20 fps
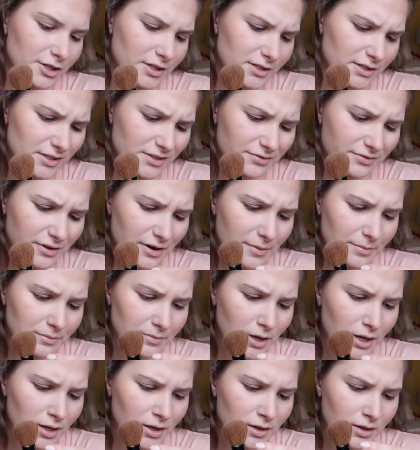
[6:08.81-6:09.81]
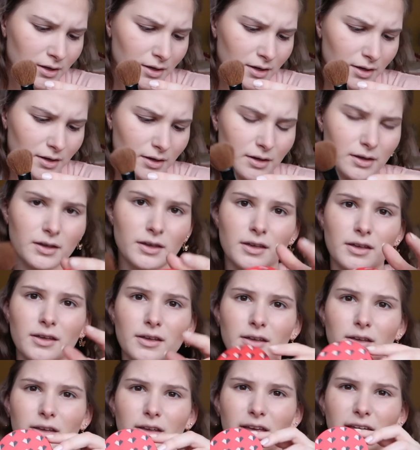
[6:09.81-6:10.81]
This is from
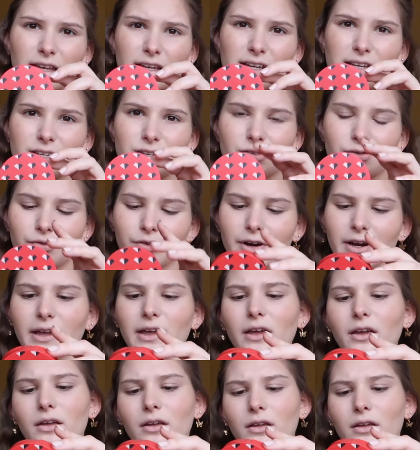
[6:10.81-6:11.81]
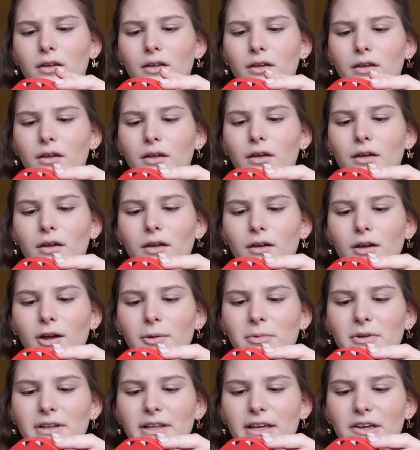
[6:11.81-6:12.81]
Innisfree, I
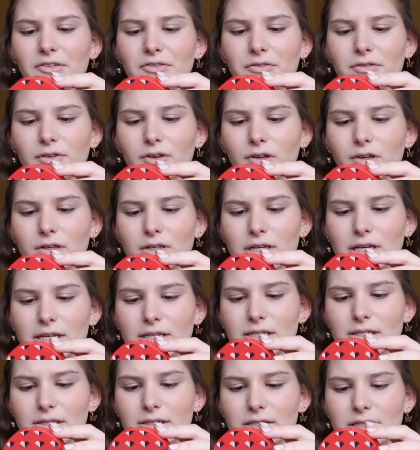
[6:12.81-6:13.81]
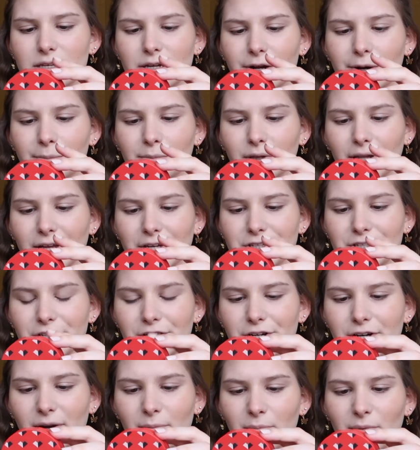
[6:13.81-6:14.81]
believe. It's their
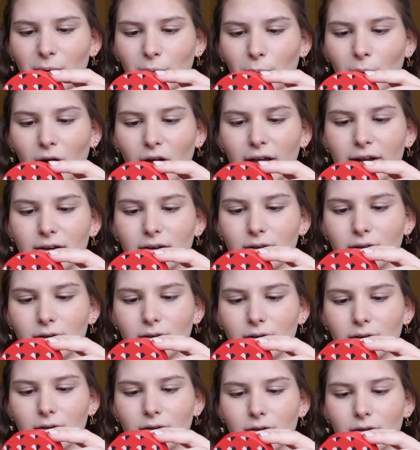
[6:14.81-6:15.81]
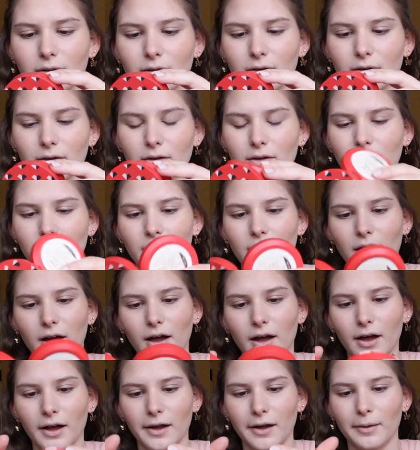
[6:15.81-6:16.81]
blusher #1.
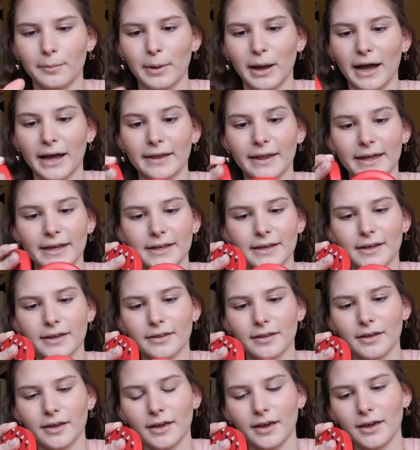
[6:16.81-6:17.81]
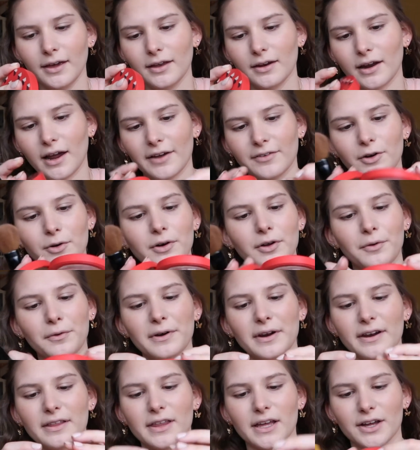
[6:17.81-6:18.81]
I like it. I don't
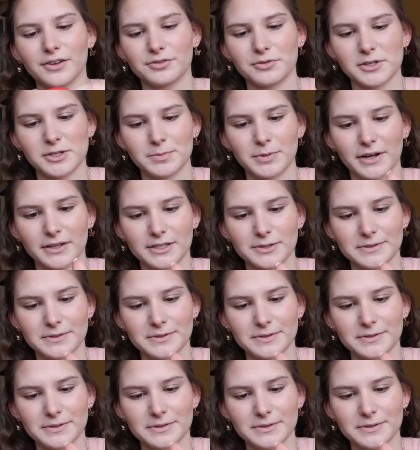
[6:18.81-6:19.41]
own anything else from this brand.